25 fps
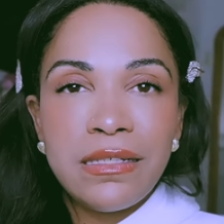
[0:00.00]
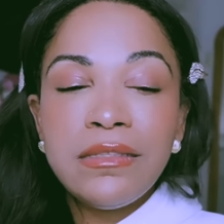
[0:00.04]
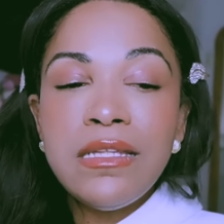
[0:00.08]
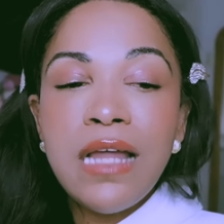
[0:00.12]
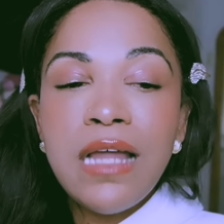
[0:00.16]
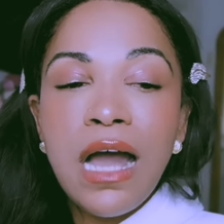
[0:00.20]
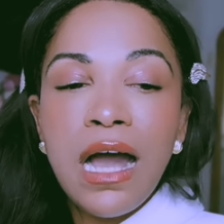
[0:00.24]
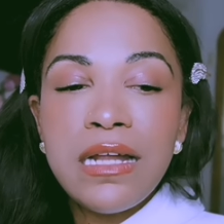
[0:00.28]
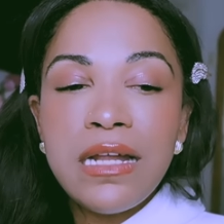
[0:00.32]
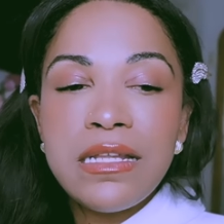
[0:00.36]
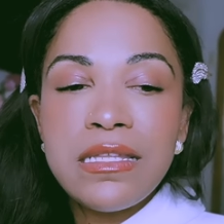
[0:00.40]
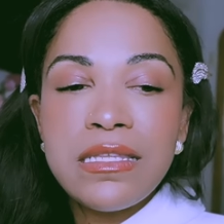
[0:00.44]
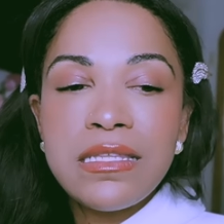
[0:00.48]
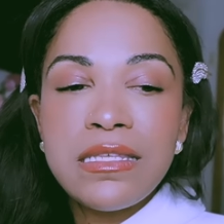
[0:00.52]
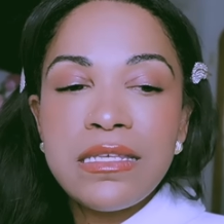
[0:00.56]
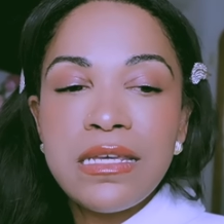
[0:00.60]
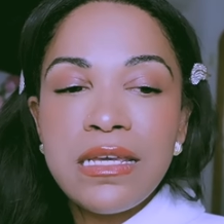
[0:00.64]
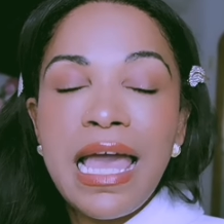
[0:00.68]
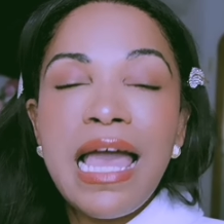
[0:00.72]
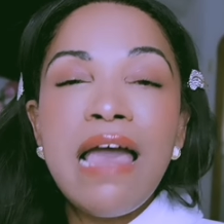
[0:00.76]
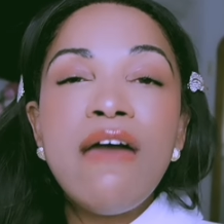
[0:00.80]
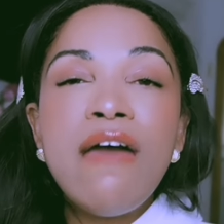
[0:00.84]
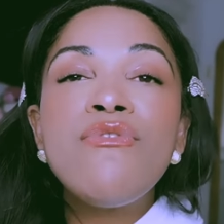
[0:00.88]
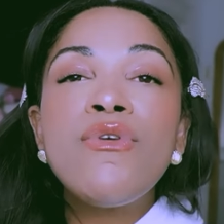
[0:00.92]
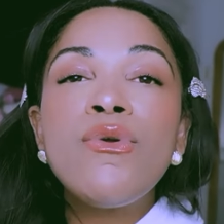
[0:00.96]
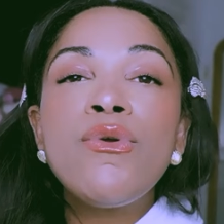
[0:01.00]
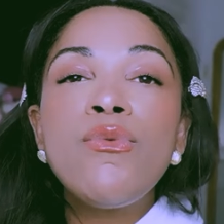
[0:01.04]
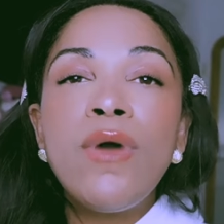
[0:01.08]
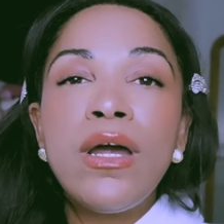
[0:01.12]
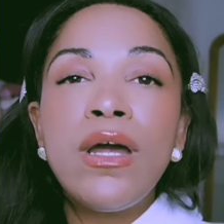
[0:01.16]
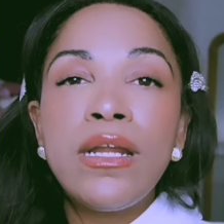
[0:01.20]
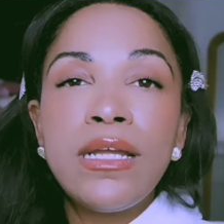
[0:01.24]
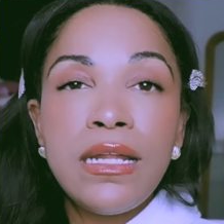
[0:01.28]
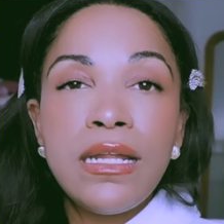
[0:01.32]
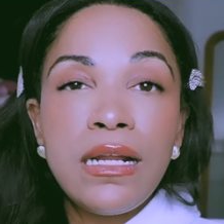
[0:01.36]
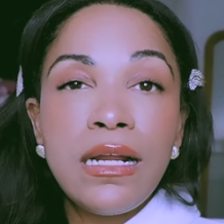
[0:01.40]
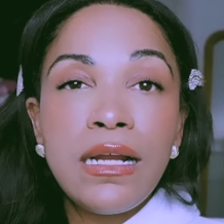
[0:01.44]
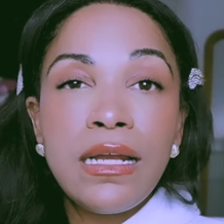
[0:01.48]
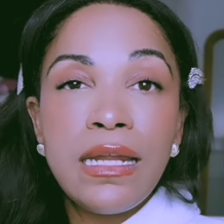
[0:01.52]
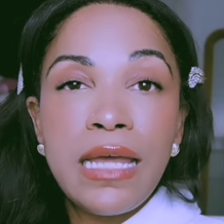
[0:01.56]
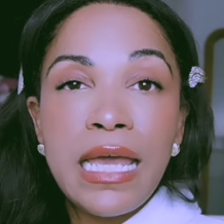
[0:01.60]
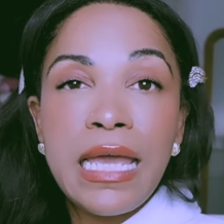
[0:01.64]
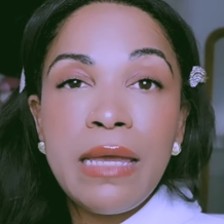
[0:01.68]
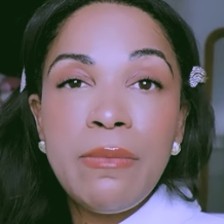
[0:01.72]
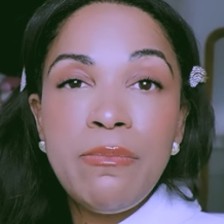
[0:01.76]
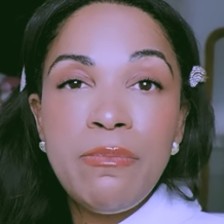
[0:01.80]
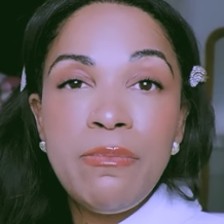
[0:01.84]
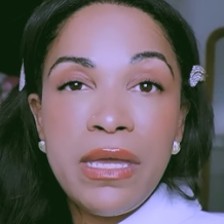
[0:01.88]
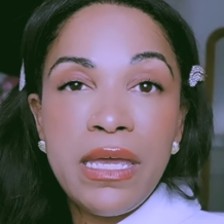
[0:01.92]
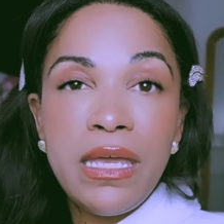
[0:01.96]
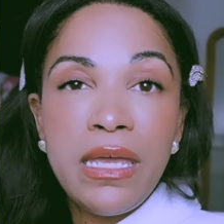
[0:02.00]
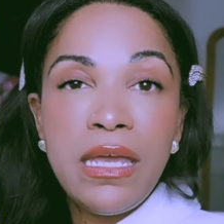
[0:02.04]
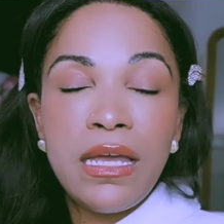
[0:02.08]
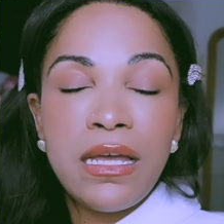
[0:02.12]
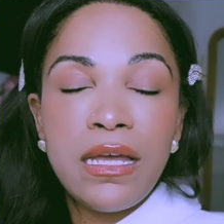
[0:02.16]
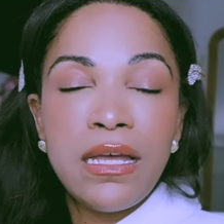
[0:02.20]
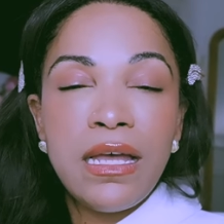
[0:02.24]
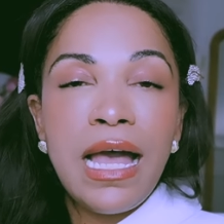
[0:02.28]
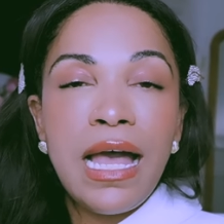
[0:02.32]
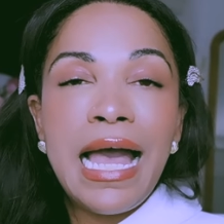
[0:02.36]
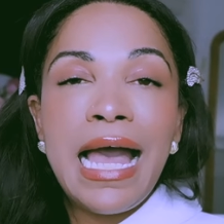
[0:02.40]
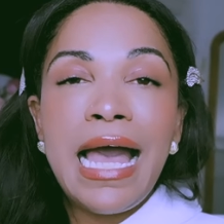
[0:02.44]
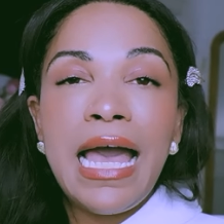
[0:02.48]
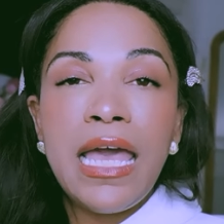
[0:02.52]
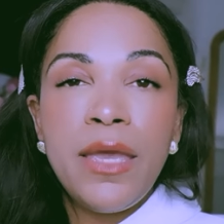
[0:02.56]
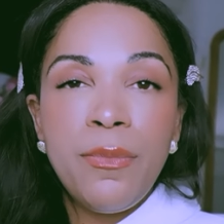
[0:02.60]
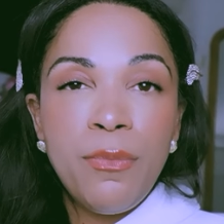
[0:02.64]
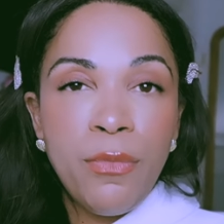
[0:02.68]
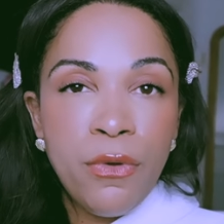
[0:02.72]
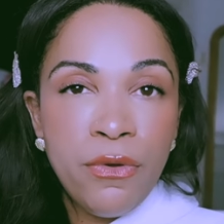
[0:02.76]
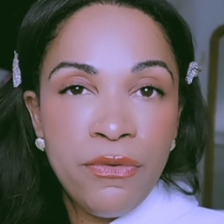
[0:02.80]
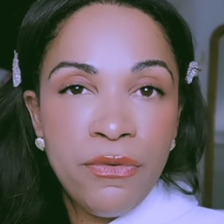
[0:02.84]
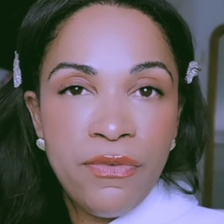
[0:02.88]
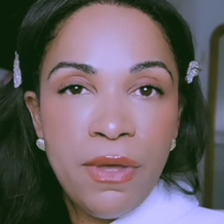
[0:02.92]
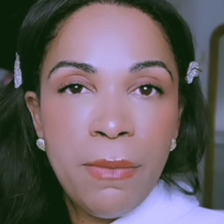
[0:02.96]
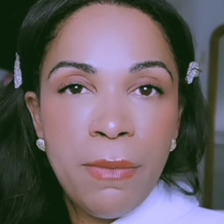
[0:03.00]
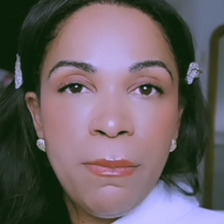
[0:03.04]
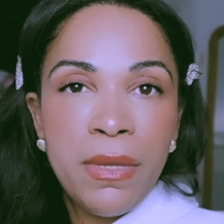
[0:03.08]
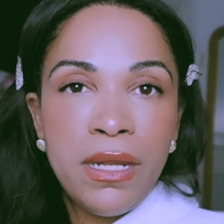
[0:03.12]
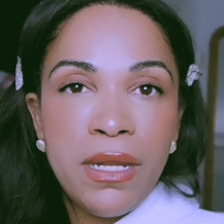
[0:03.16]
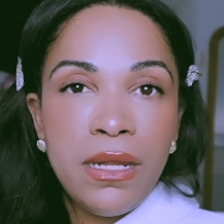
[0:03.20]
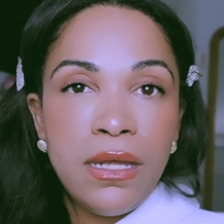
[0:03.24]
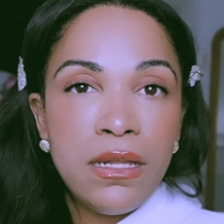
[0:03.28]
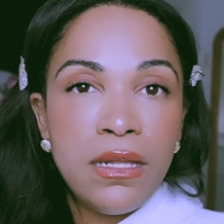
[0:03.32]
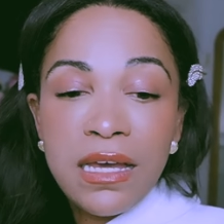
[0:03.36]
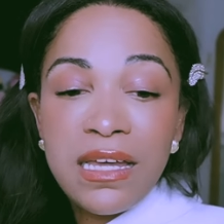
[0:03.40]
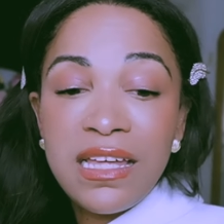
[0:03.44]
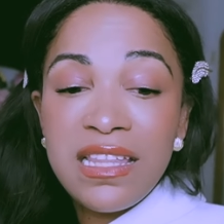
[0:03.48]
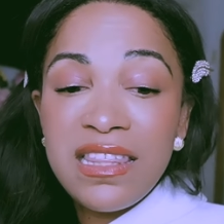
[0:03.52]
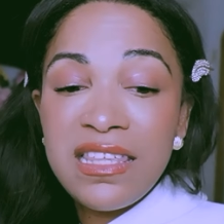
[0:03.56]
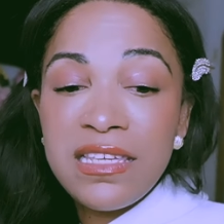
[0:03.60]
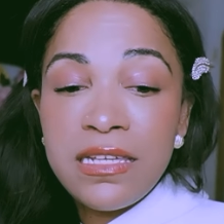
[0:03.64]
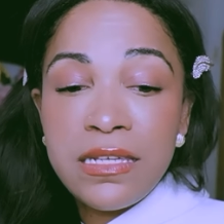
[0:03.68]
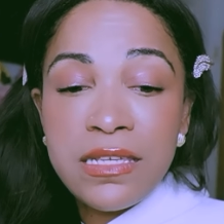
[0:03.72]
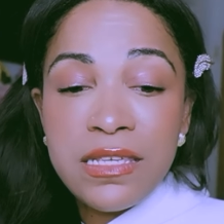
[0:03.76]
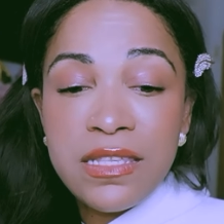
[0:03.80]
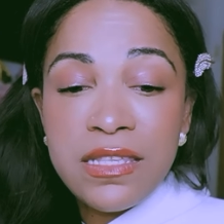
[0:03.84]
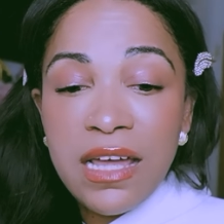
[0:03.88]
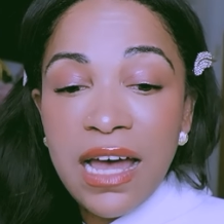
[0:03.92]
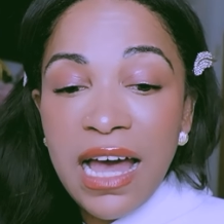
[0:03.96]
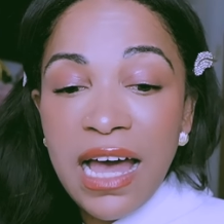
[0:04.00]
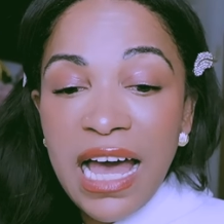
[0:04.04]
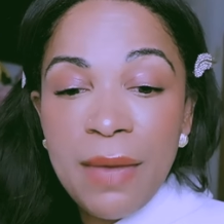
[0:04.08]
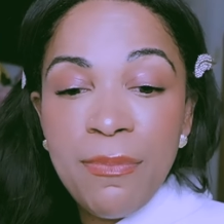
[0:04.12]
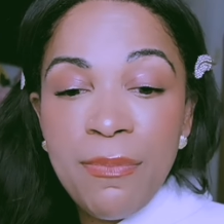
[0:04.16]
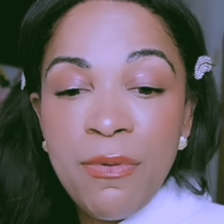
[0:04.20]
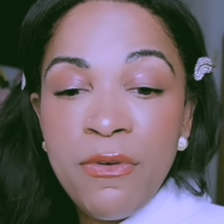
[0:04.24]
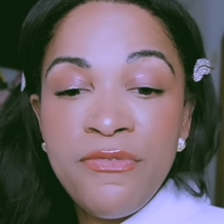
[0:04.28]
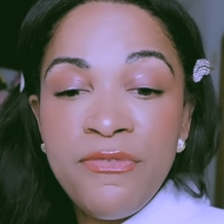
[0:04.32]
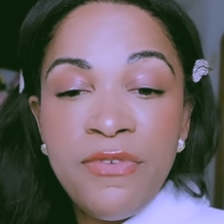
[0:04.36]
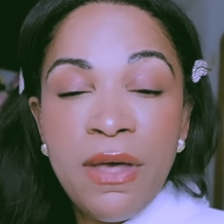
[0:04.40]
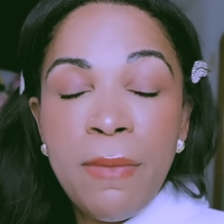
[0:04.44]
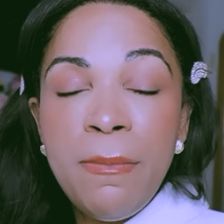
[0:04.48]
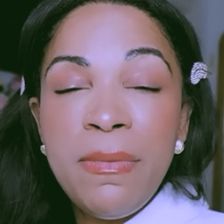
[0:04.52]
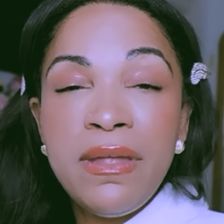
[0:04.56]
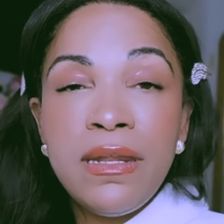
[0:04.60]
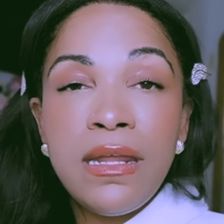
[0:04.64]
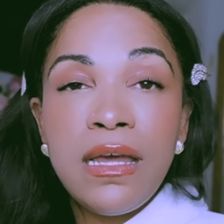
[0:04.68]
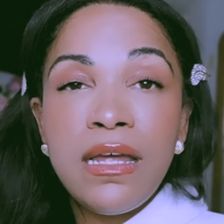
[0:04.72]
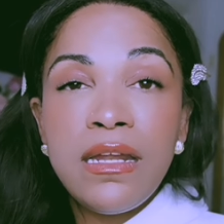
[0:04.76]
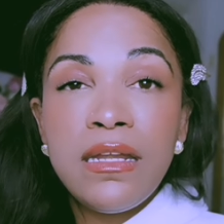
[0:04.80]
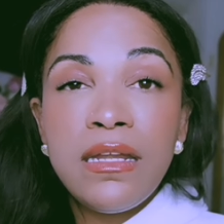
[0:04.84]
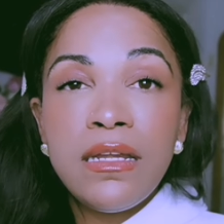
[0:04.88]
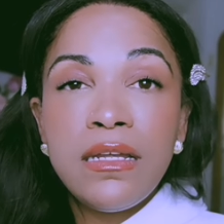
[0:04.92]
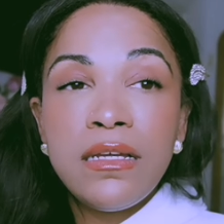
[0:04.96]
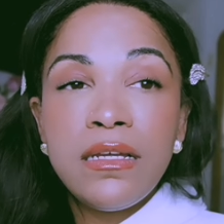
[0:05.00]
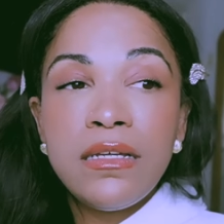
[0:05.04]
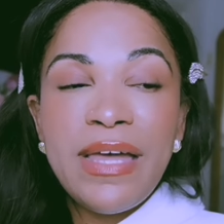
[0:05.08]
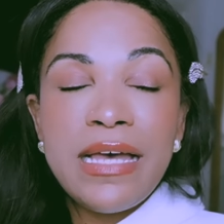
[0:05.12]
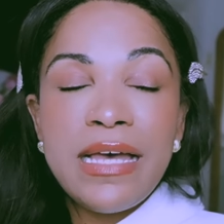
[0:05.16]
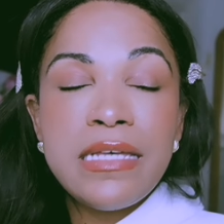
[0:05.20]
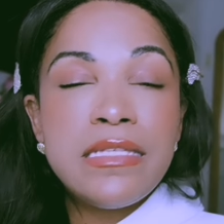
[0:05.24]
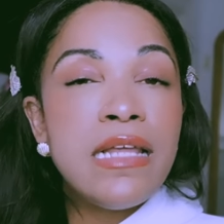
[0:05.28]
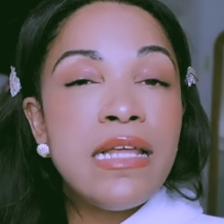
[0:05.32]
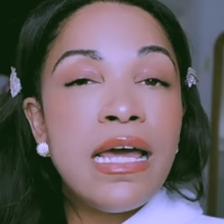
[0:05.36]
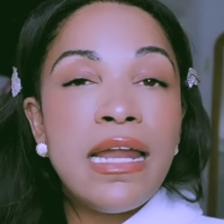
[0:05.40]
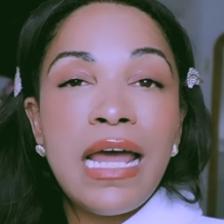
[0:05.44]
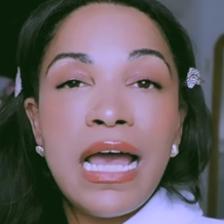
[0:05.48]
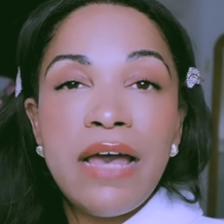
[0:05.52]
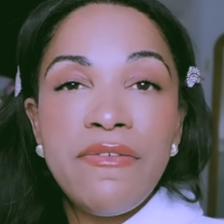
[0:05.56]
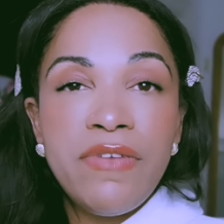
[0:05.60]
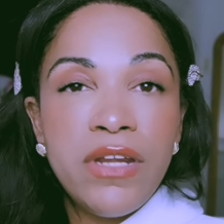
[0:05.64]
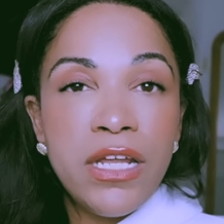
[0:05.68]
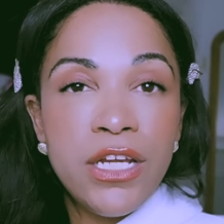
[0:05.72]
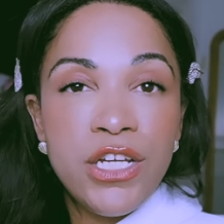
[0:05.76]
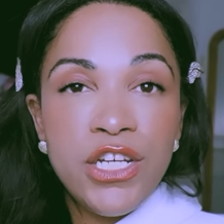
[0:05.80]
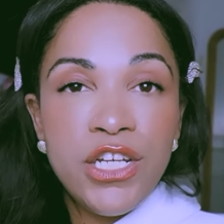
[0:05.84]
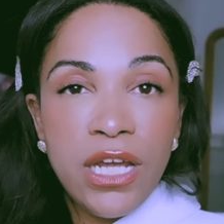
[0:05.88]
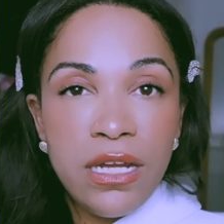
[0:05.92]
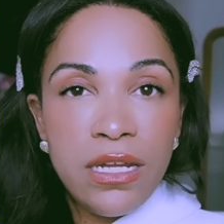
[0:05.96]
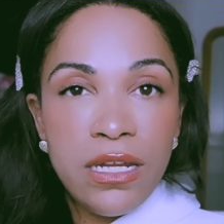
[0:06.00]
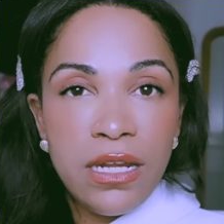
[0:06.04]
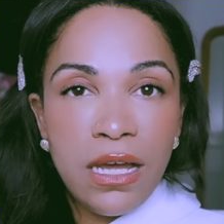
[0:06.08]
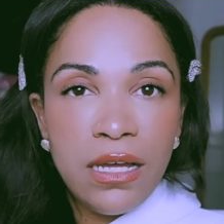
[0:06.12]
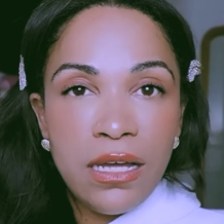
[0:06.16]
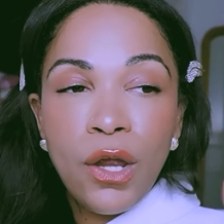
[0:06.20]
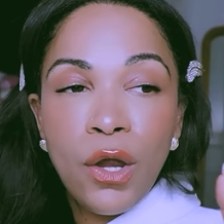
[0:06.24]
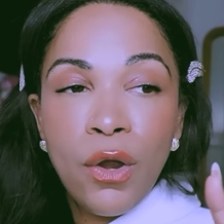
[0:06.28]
Not everyone can claim being a hyperfeminine, because the hyperfeminine does not have an agenda.